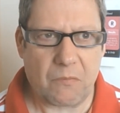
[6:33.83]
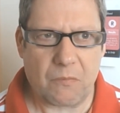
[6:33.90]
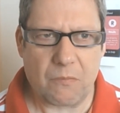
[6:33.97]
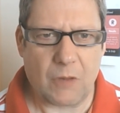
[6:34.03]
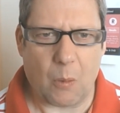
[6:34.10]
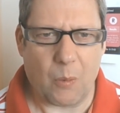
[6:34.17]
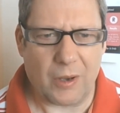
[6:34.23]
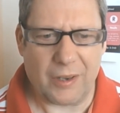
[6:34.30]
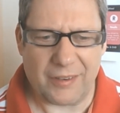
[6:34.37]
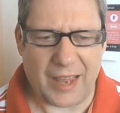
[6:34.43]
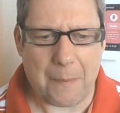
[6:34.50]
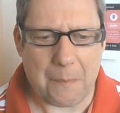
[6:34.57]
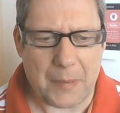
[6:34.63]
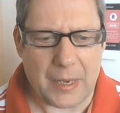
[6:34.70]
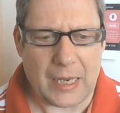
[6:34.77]
What does that
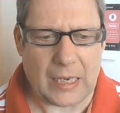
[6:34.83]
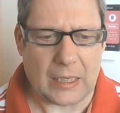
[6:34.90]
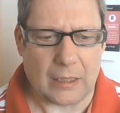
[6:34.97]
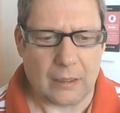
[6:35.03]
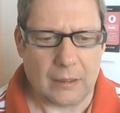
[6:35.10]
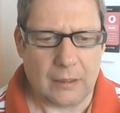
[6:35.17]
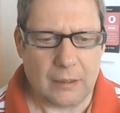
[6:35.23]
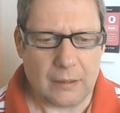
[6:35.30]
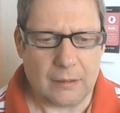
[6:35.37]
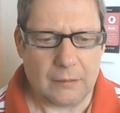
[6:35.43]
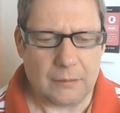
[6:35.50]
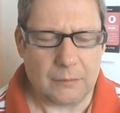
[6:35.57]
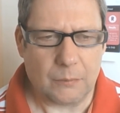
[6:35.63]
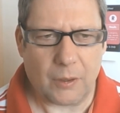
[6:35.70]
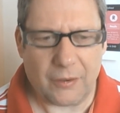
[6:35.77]
mean?
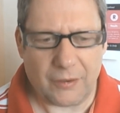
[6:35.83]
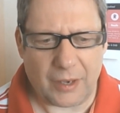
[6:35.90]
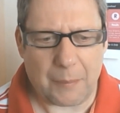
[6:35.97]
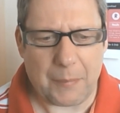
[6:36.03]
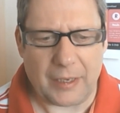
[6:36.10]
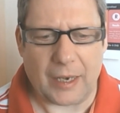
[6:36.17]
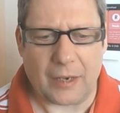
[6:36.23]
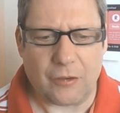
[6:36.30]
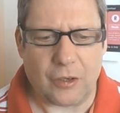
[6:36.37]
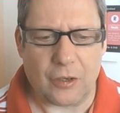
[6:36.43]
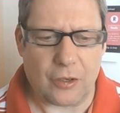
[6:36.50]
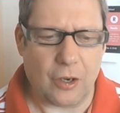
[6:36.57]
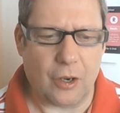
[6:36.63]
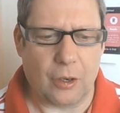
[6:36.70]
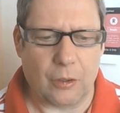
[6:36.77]
What does that mean they should
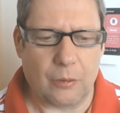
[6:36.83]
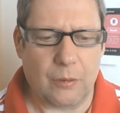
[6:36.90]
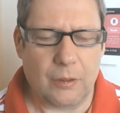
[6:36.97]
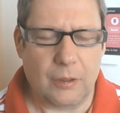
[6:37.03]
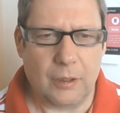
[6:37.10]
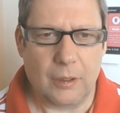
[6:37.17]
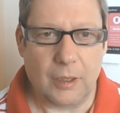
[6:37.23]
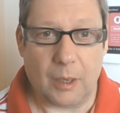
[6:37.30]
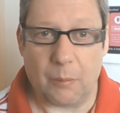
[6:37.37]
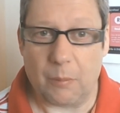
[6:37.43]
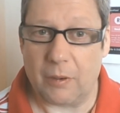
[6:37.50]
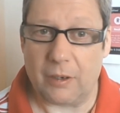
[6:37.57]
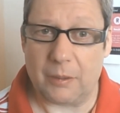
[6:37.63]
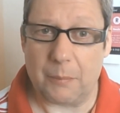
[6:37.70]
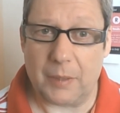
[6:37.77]
do? And what
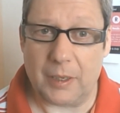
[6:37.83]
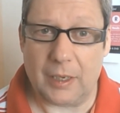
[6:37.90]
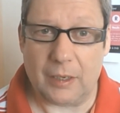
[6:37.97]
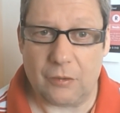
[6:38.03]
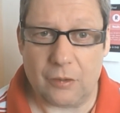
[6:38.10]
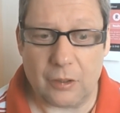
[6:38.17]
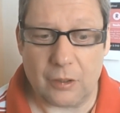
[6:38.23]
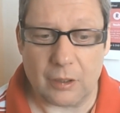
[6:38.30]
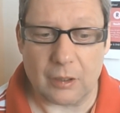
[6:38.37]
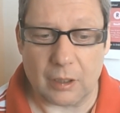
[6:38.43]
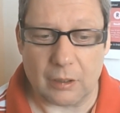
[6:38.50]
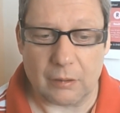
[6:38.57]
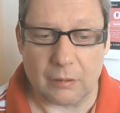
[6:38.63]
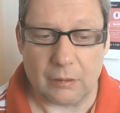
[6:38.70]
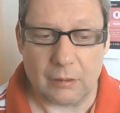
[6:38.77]
does it mean they shouldn't do?
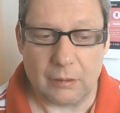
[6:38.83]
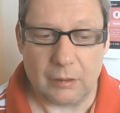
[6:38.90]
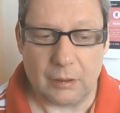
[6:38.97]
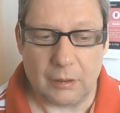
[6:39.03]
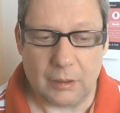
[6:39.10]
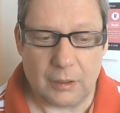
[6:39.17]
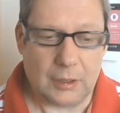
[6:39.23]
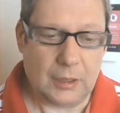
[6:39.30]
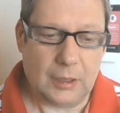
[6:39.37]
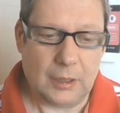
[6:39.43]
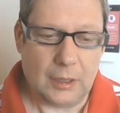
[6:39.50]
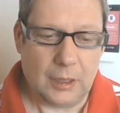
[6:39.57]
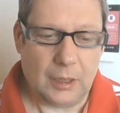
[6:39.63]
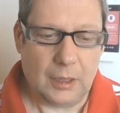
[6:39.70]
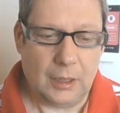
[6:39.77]

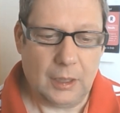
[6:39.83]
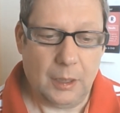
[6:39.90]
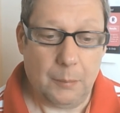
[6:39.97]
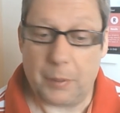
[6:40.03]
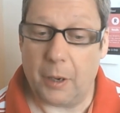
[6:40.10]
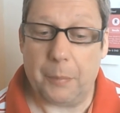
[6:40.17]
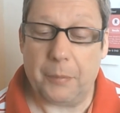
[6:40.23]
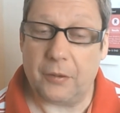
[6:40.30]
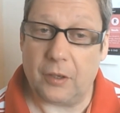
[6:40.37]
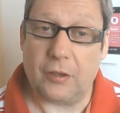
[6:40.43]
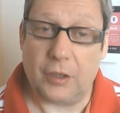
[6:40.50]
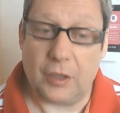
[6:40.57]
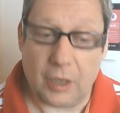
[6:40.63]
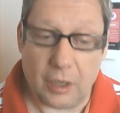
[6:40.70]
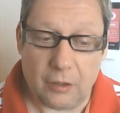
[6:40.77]
Purpose is
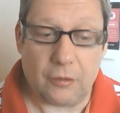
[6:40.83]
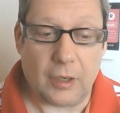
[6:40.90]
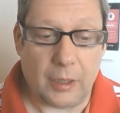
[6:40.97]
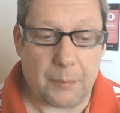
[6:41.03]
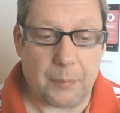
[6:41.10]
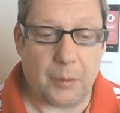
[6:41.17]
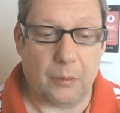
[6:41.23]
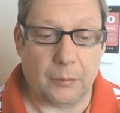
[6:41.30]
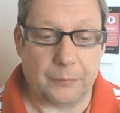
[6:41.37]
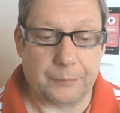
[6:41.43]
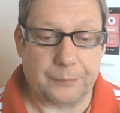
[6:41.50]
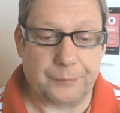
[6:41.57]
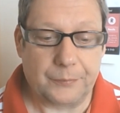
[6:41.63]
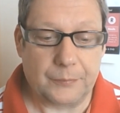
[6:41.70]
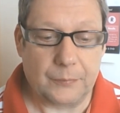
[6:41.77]
hugely important,
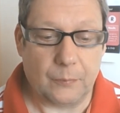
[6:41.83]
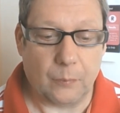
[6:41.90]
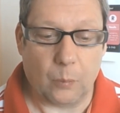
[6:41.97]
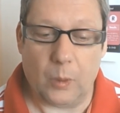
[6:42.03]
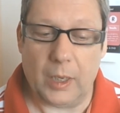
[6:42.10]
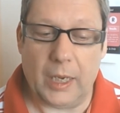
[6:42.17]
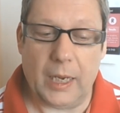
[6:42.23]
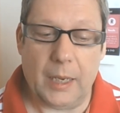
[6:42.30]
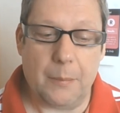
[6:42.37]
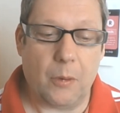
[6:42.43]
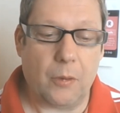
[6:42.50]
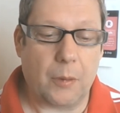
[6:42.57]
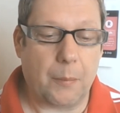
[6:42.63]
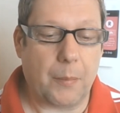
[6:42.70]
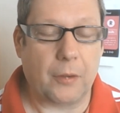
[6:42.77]
way more
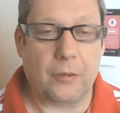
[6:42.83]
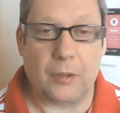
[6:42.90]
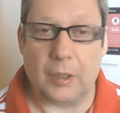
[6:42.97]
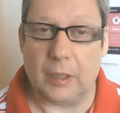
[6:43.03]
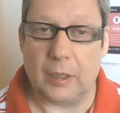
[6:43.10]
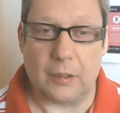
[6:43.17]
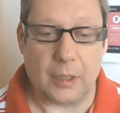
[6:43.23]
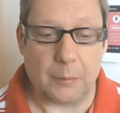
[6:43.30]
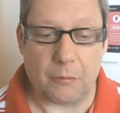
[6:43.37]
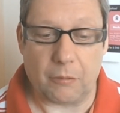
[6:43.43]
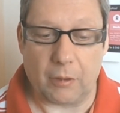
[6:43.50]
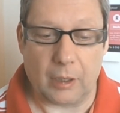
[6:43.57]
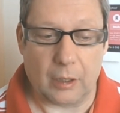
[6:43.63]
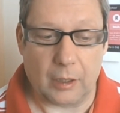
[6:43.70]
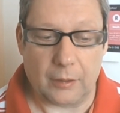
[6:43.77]
than most senior teams
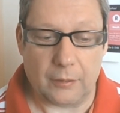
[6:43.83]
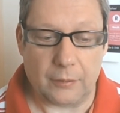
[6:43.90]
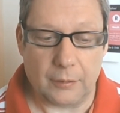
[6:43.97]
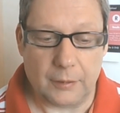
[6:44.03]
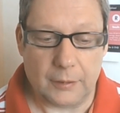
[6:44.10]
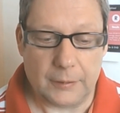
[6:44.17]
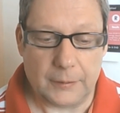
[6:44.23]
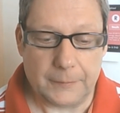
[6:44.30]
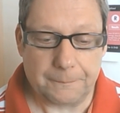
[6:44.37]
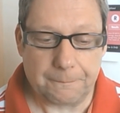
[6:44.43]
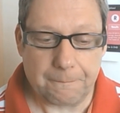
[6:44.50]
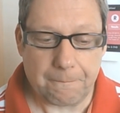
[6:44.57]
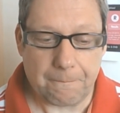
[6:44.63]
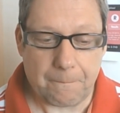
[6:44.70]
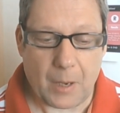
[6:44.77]
realise.
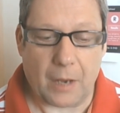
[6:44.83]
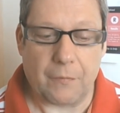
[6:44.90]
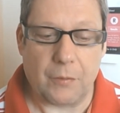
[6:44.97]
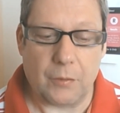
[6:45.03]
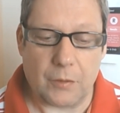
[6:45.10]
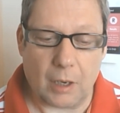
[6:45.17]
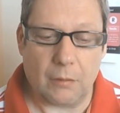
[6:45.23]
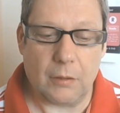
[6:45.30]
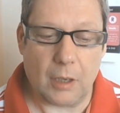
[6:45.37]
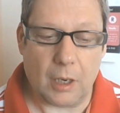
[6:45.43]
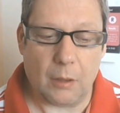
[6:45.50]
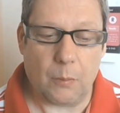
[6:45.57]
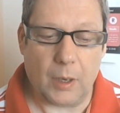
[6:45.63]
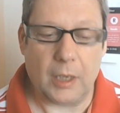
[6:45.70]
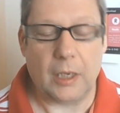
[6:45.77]
If you don't know
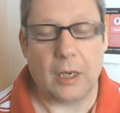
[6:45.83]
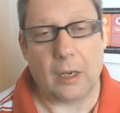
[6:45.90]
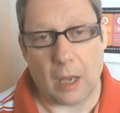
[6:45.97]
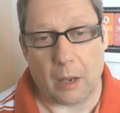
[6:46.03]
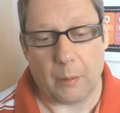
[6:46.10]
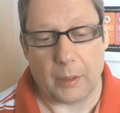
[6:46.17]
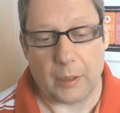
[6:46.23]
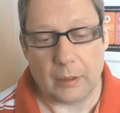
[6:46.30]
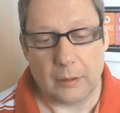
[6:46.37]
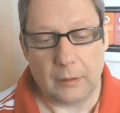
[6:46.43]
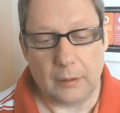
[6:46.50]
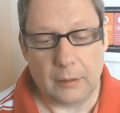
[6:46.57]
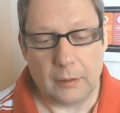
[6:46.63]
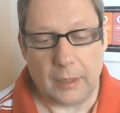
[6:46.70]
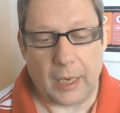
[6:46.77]
where you're going,
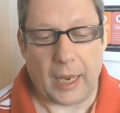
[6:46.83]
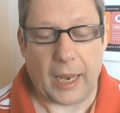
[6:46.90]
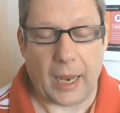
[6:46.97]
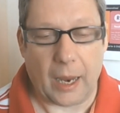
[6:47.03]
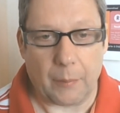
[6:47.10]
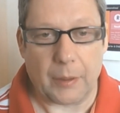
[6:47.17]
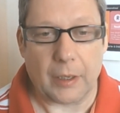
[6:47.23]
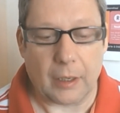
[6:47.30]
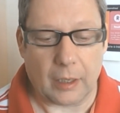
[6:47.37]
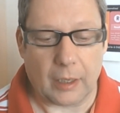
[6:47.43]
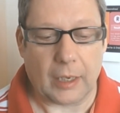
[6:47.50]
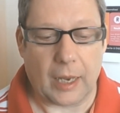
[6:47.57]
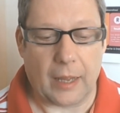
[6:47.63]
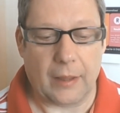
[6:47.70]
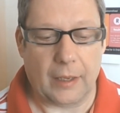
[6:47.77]
how are you going to
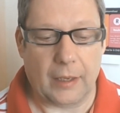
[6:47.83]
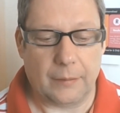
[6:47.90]
get there?